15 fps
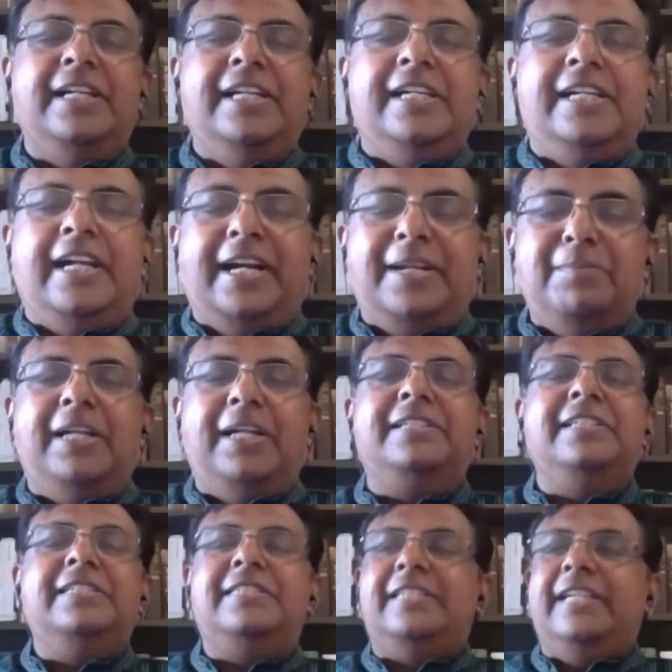And
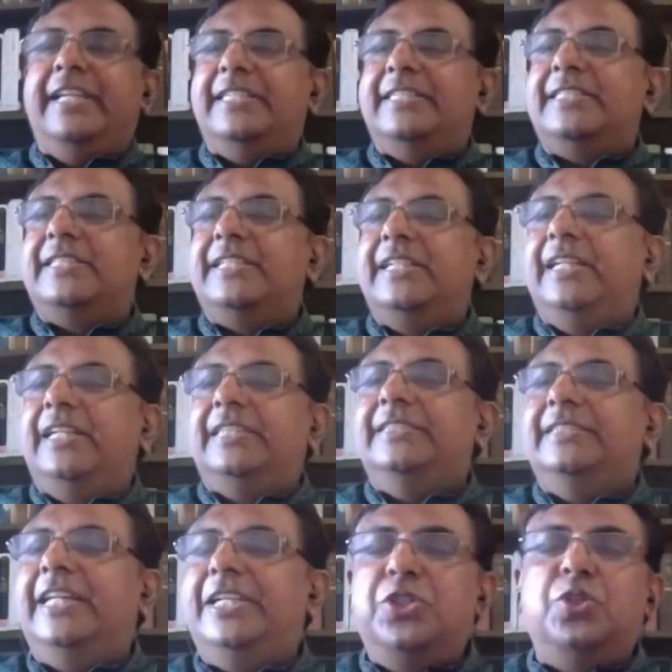Marcus says
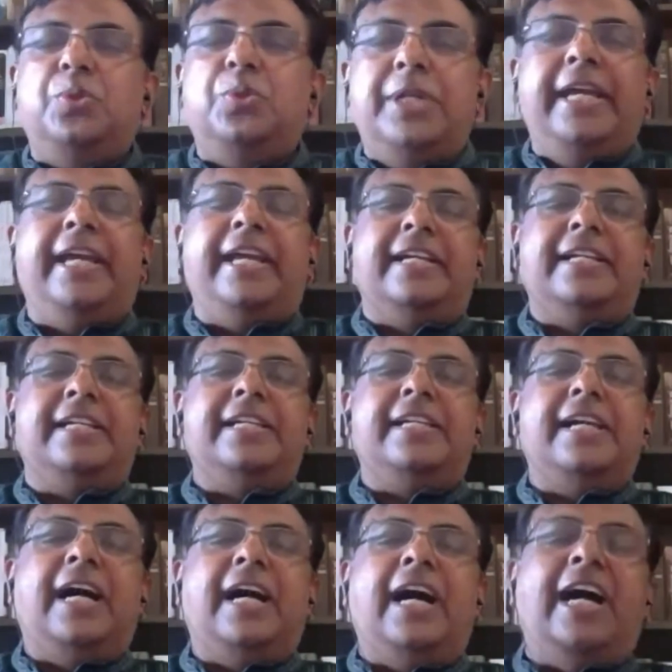that today
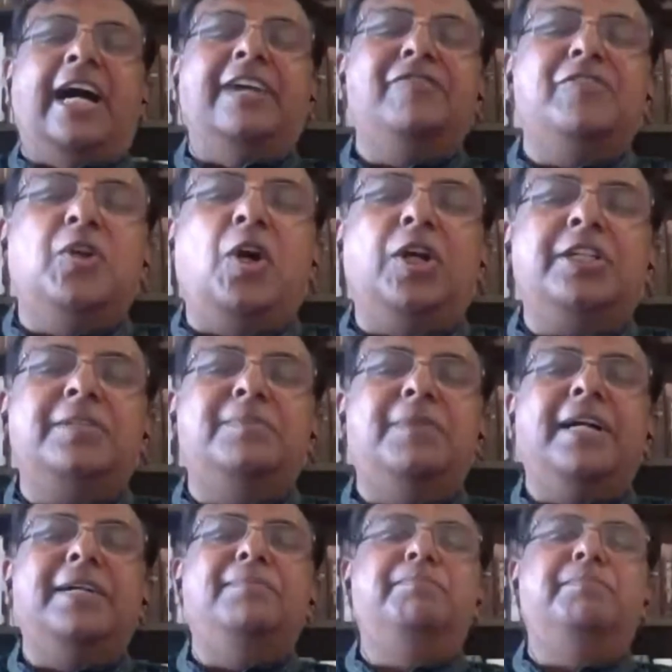I have got
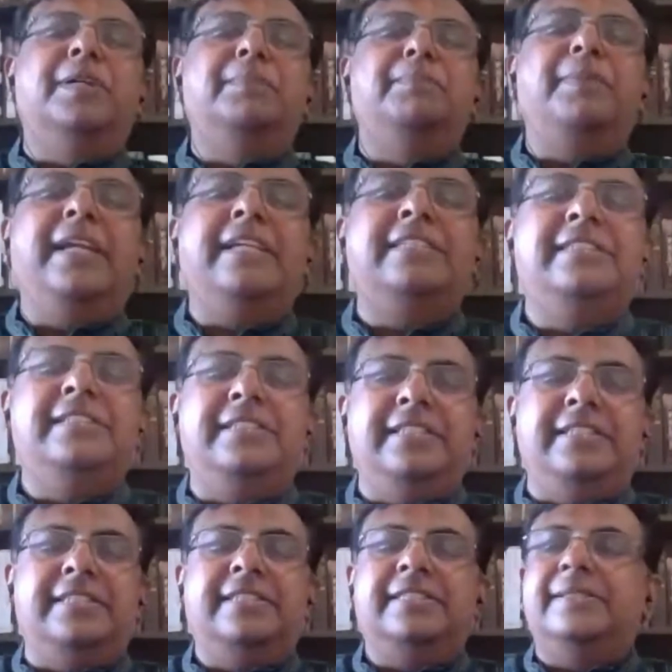my
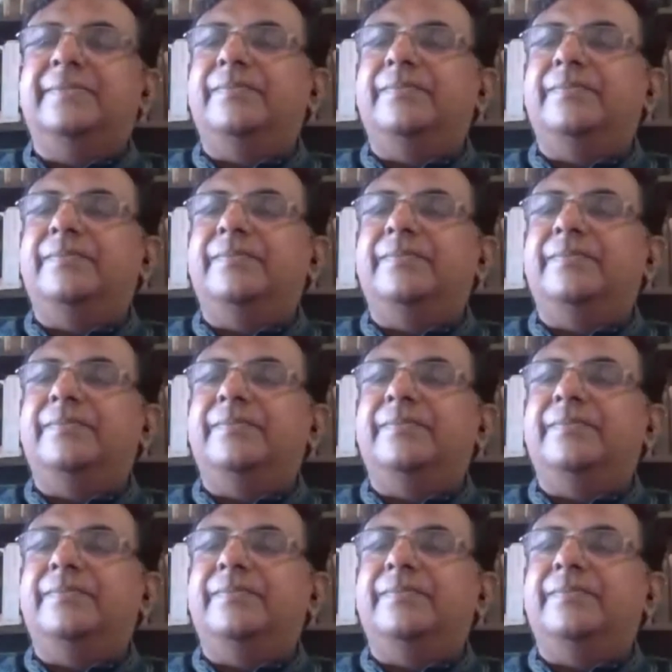perplexities